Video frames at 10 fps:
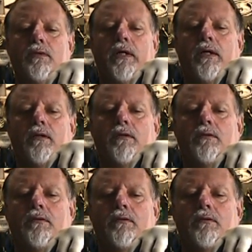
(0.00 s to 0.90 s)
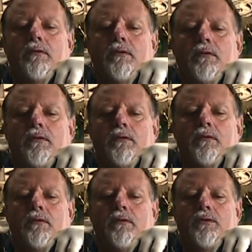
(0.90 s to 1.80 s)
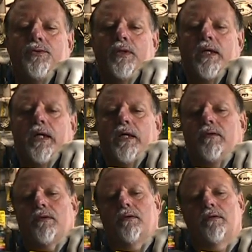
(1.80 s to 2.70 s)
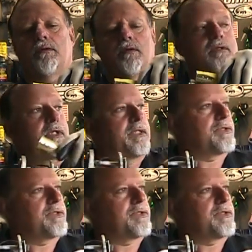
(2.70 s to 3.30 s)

yeah. Two and an eighth on the